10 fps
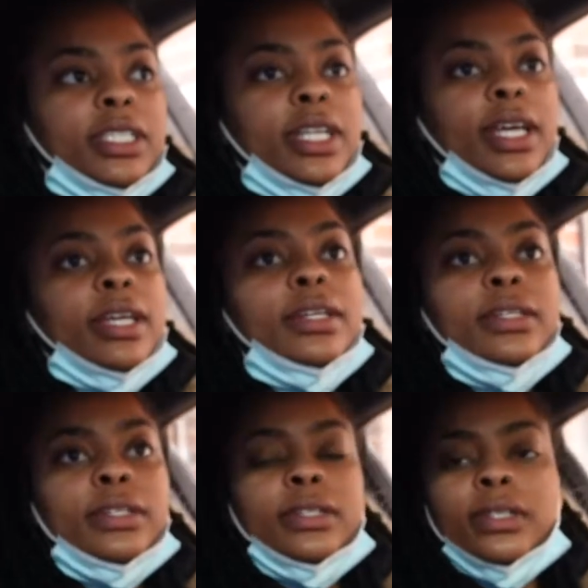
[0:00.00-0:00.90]
today.
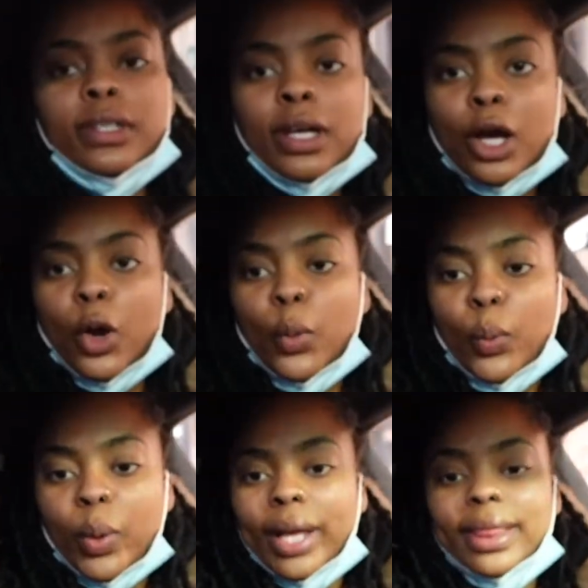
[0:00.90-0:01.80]

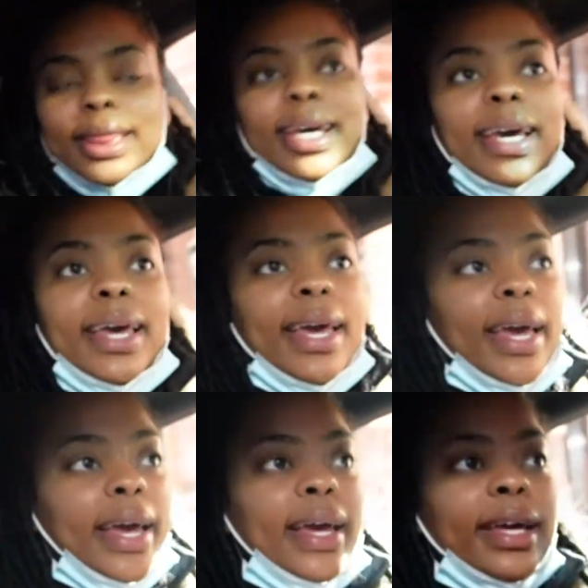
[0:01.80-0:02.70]
What the
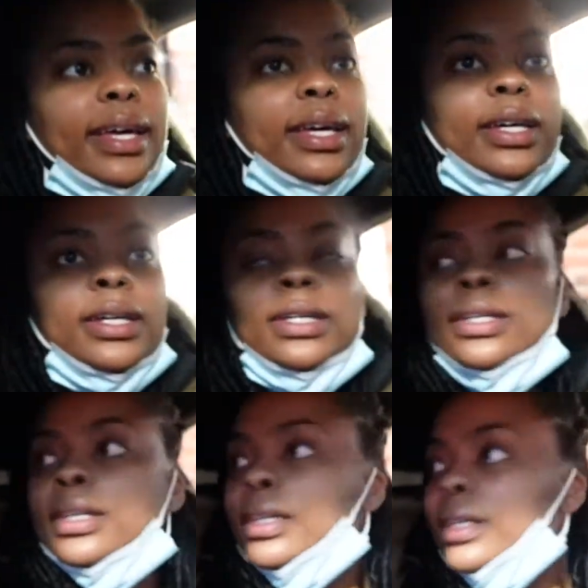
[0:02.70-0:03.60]
heck?
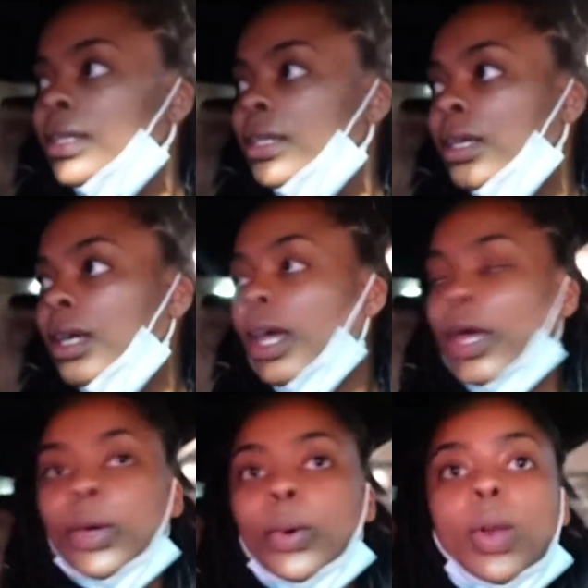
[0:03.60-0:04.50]

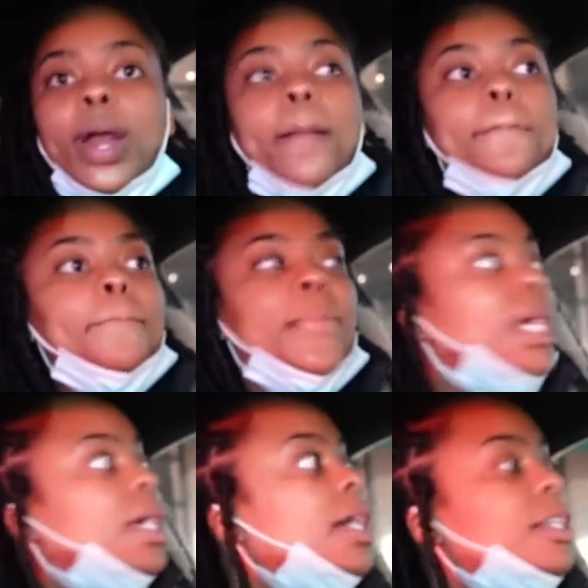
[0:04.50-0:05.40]
Oh
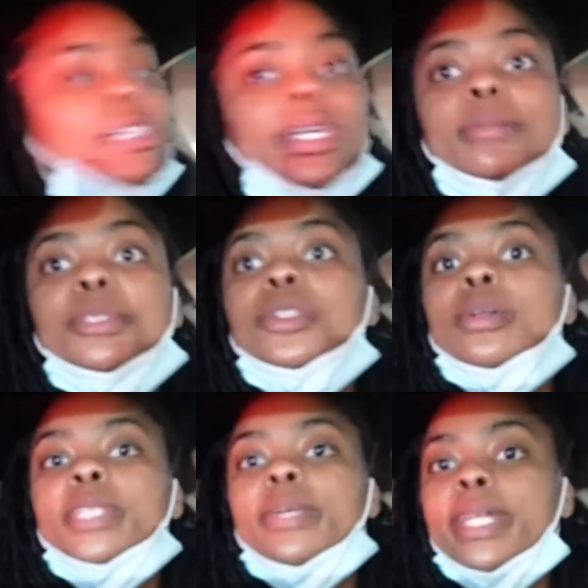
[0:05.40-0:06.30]
my gosh, I am so
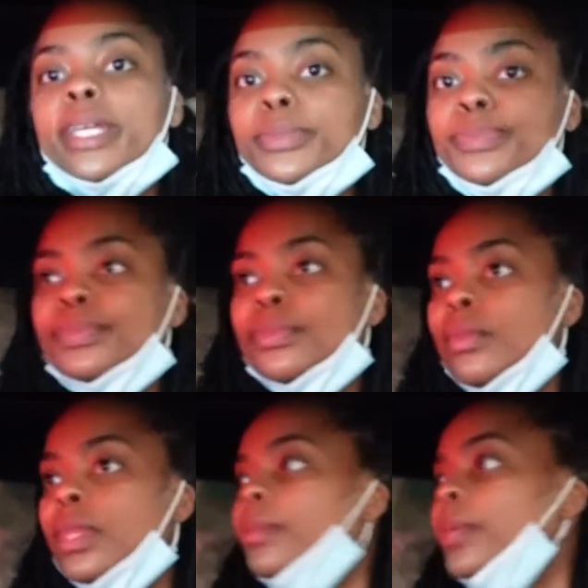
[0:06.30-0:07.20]
upset right now
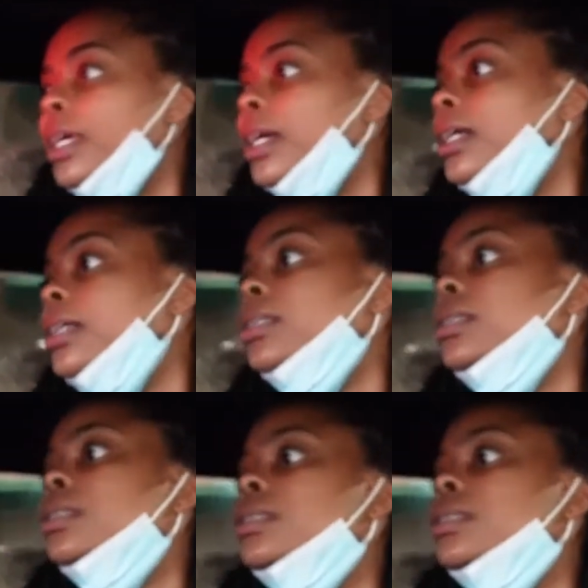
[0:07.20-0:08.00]
because